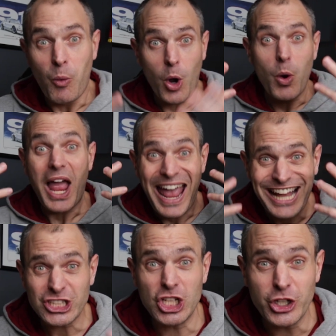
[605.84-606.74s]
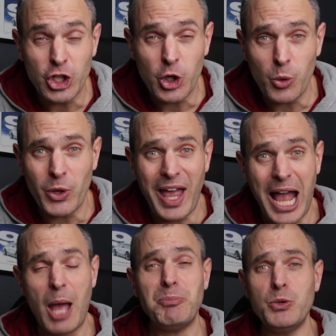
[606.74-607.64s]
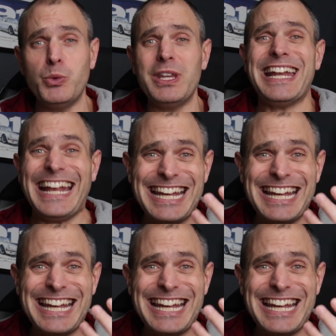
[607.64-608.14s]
Well, actually, do you know what happened with it?